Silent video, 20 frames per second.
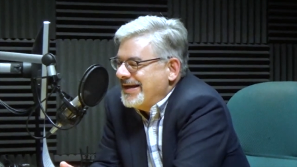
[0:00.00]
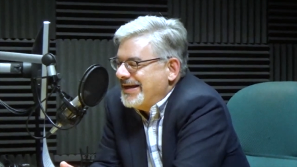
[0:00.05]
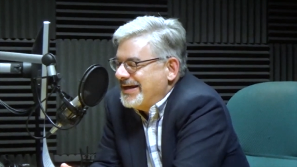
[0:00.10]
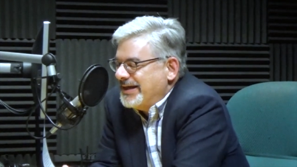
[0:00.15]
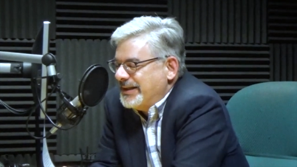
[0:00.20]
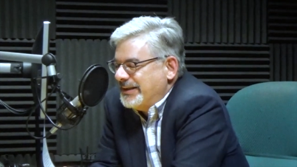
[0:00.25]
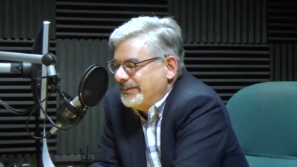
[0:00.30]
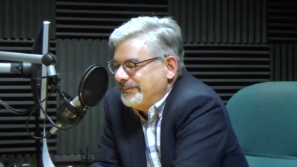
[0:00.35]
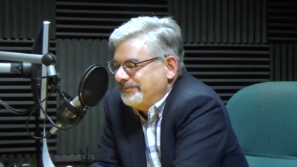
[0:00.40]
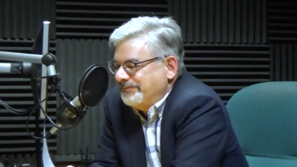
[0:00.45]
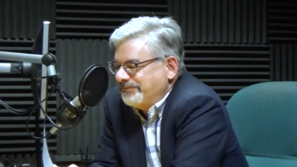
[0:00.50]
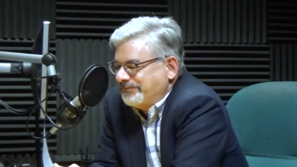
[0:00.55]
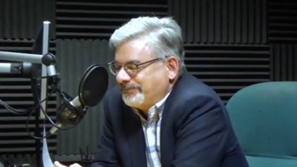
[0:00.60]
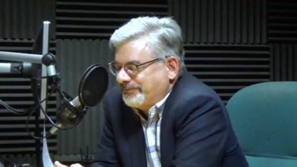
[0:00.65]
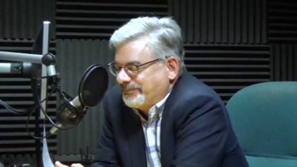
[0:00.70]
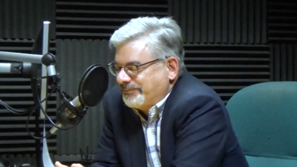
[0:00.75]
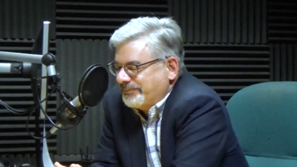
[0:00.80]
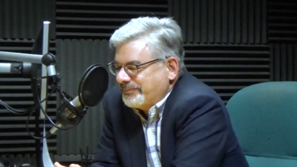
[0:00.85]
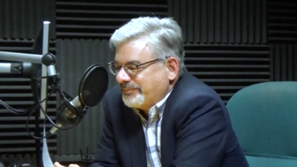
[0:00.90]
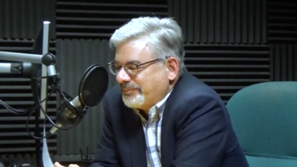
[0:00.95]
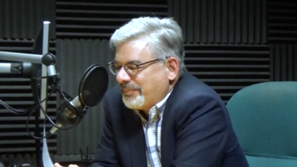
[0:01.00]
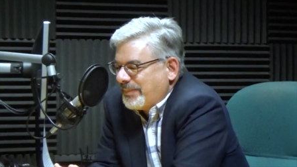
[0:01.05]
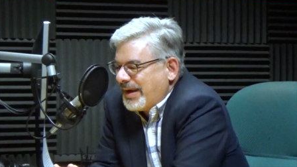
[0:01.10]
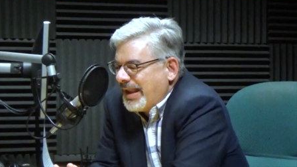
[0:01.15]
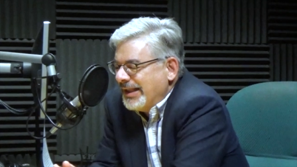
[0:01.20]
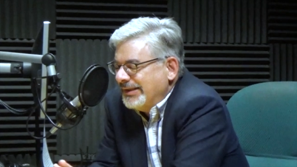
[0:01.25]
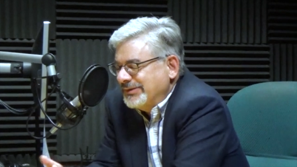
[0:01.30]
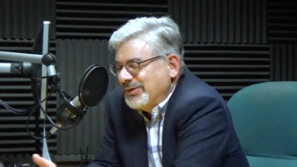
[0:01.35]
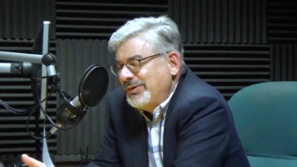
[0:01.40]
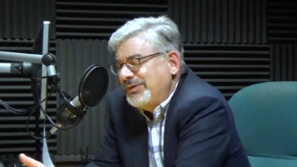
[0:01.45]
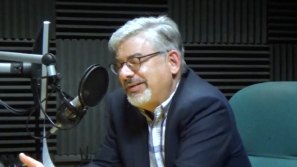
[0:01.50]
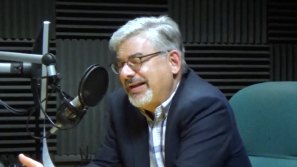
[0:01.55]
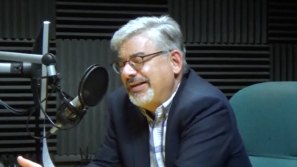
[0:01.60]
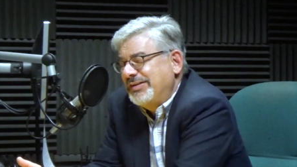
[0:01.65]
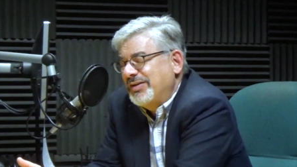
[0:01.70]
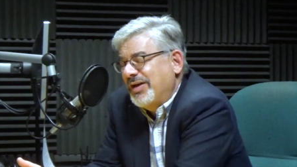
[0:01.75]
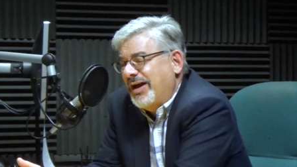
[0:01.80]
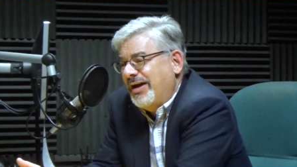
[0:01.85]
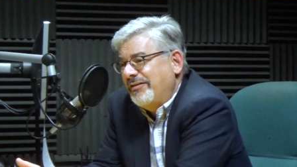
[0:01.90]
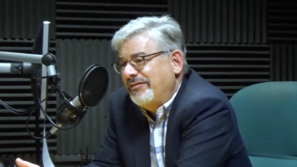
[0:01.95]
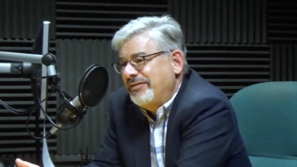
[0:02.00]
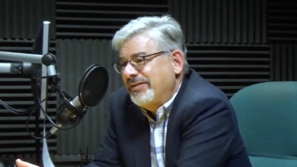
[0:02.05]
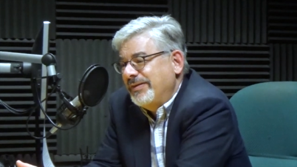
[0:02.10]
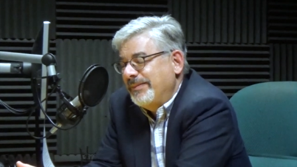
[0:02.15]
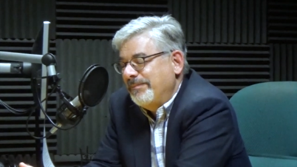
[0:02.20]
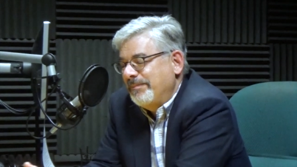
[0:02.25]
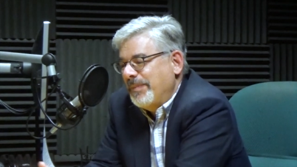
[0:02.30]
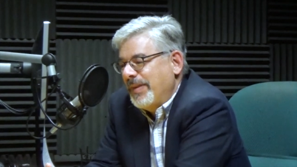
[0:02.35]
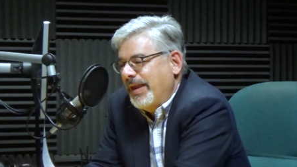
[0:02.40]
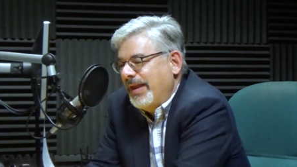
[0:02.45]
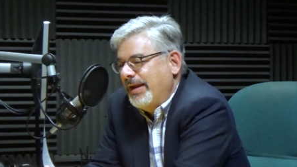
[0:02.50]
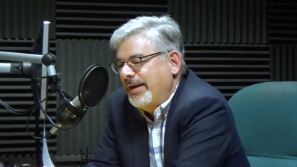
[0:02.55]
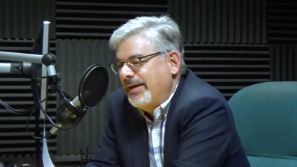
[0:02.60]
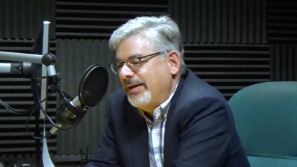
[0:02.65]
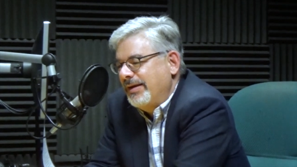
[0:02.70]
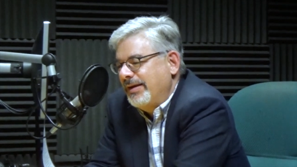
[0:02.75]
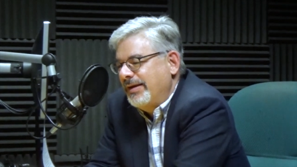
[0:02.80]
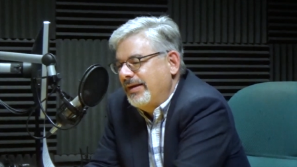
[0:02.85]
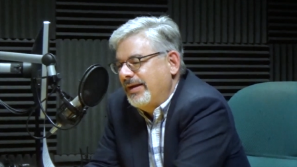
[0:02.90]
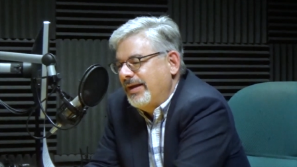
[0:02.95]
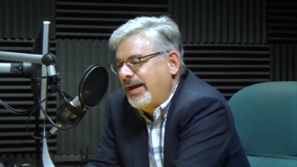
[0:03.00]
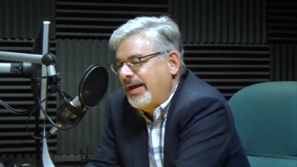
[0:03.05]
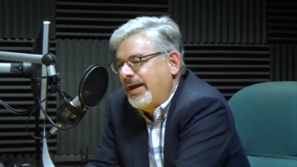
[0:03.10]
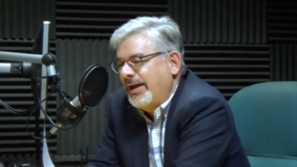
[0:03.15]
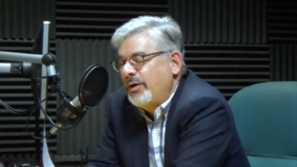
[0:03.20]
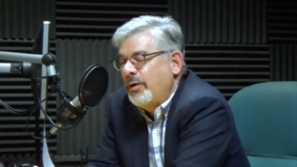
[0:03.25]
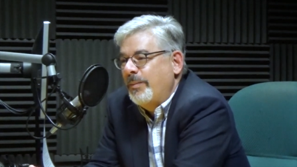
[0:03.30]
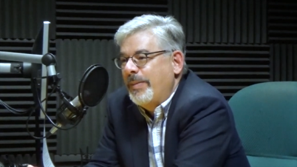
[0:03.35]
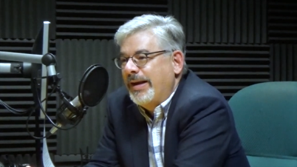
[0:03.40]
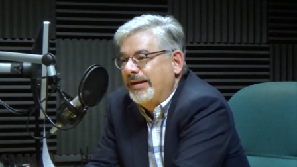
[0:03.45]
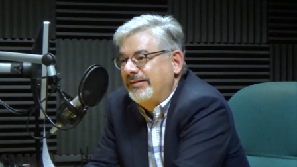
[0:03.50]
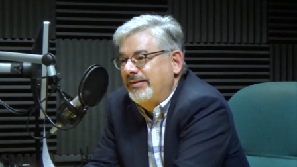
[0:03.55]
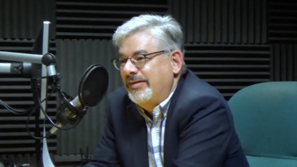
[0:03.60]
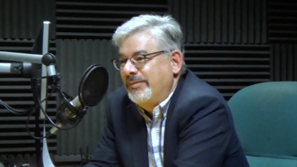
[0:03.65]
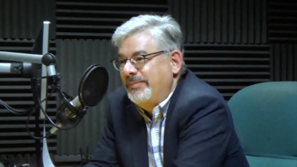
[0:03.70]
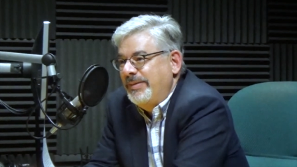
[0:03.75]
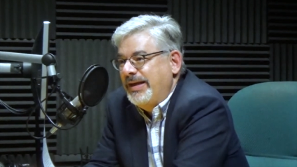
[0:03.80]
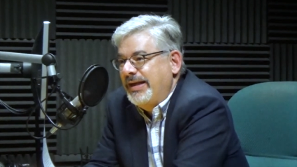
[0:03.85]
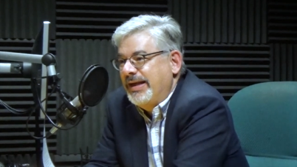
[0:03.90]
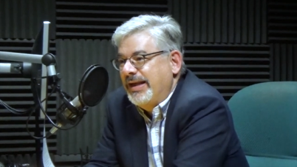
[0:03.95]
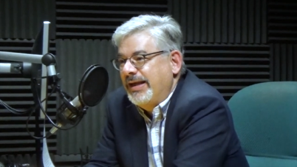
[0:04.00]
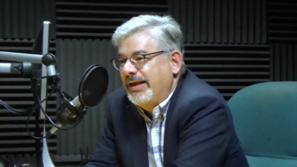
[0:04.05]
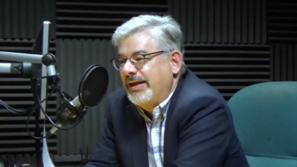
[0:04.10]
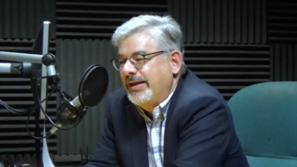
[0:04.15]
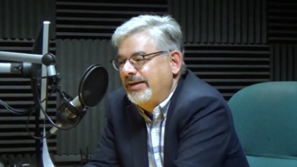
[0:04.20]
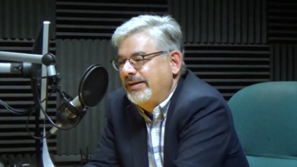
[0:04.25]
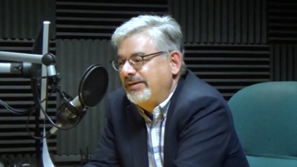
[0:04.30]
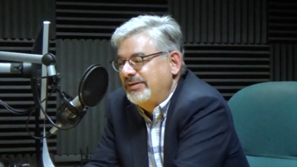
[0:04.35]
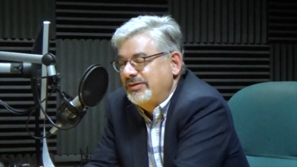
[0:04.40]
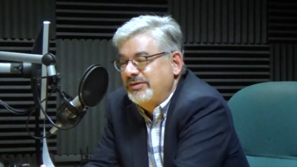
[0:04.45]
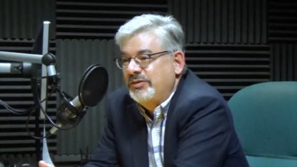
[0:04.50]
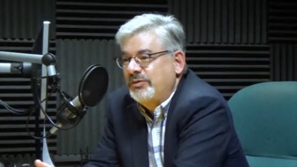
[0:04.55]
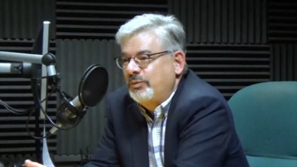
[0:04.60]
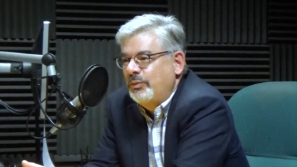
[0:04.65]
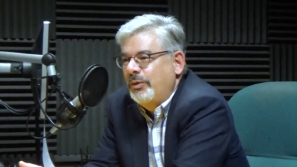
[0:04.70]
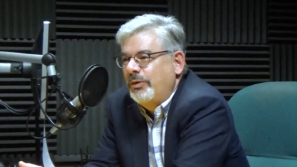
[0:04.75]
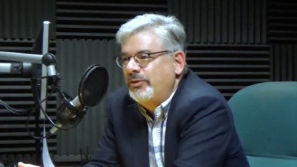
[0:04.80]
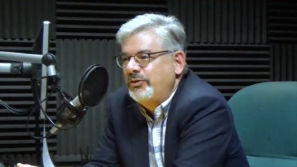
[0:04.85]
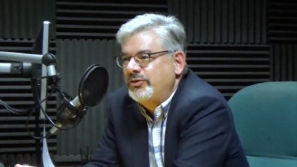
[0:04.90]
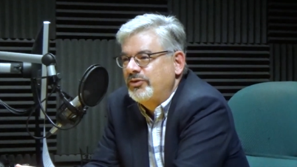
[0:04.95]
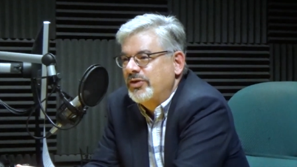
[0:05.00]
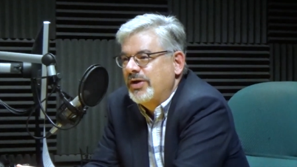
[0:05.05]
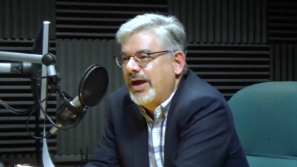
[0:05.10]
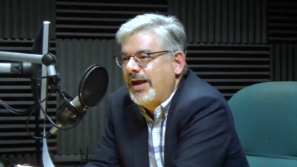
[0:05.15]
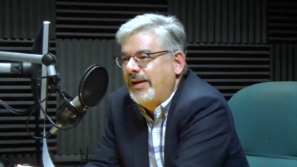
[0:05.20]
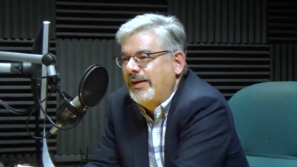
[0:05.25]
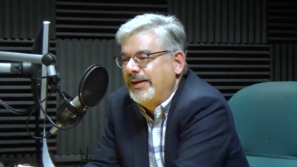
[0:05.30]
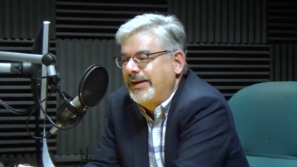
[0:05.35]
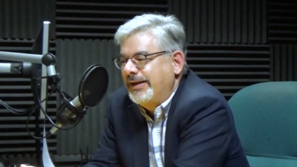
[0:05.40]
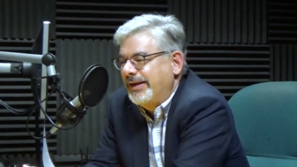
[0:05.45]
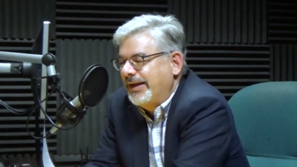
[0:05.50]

Um, and so he takes off, and uh, I go back to the meeting, and where's your colleague?